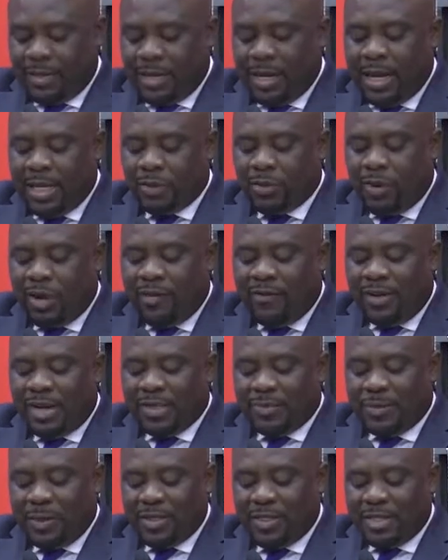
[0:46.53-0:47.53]
as one of our
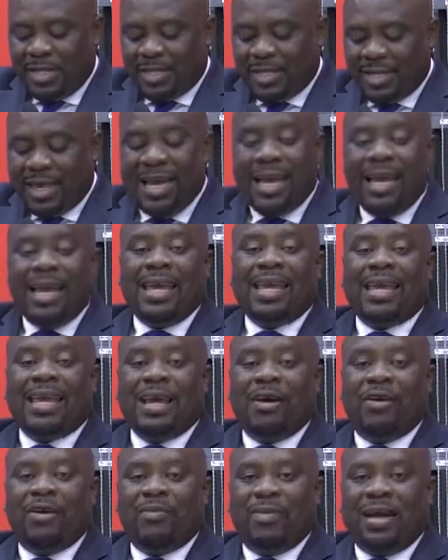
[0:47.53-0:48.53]
sponsors
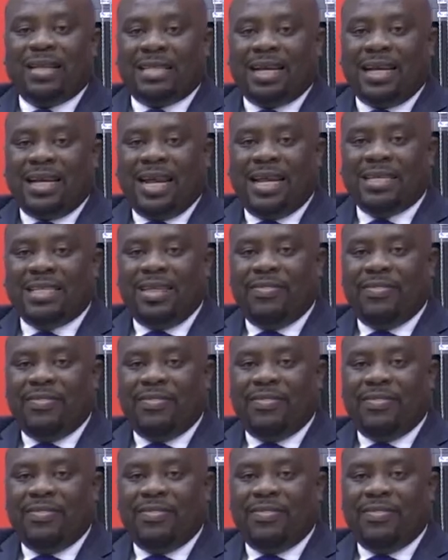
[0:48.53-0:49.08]
here on Masterclass,